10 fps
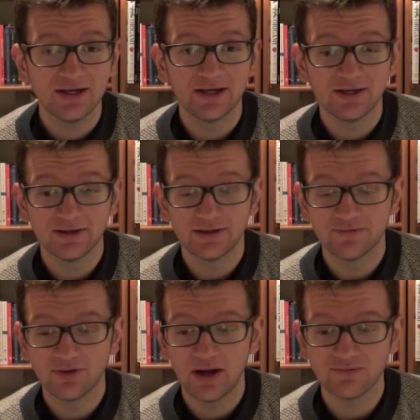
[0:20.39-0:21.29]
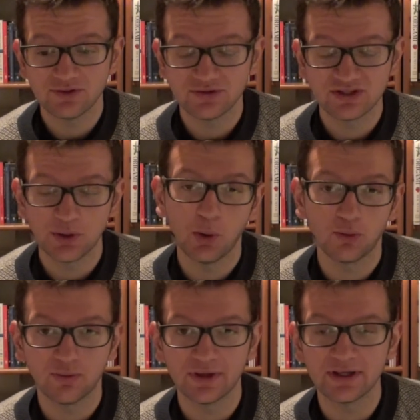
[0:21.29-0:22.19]
if you haven't done so
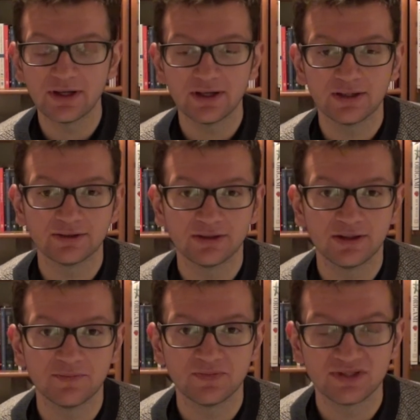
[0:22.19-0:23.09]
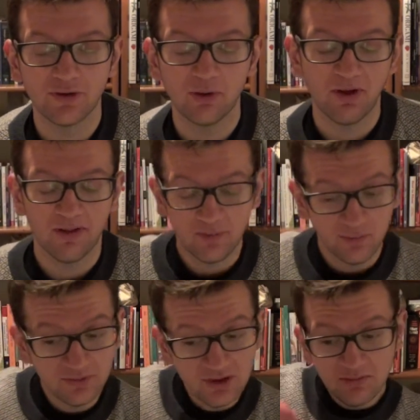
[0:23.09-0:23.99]
already, and see all about that
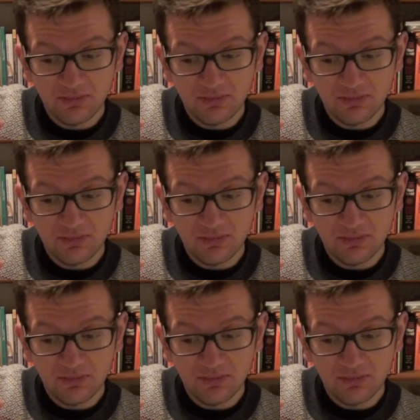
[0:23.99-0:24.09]
one.